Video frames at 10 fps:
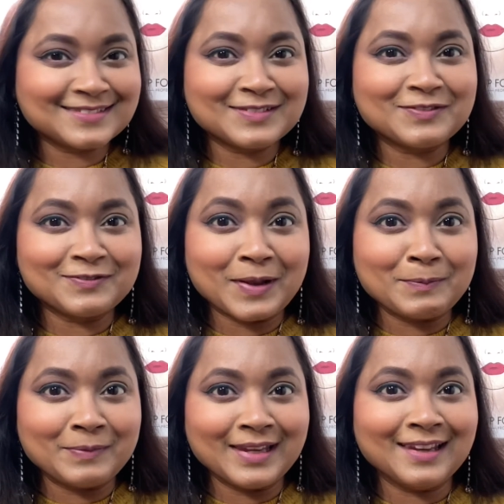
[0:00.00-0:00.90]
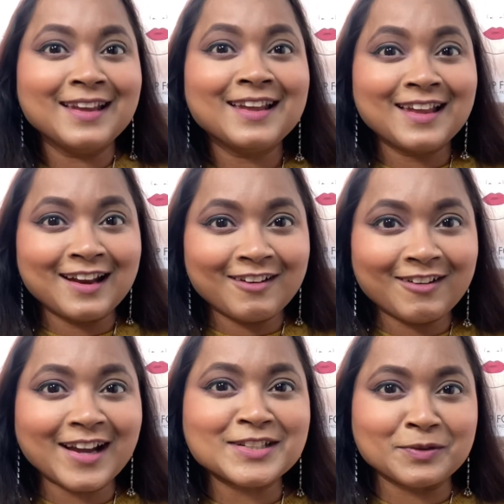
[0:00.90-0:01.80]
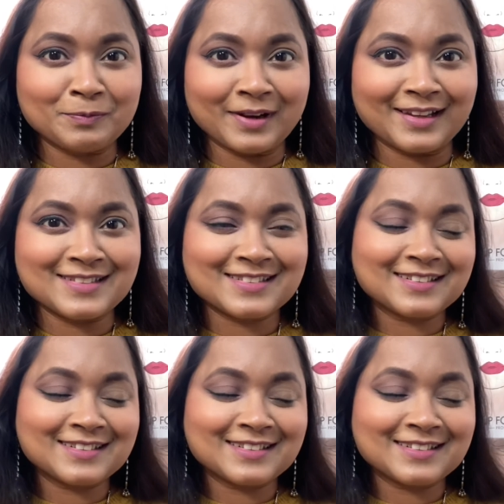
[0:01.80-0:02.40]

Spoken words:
will be right in place.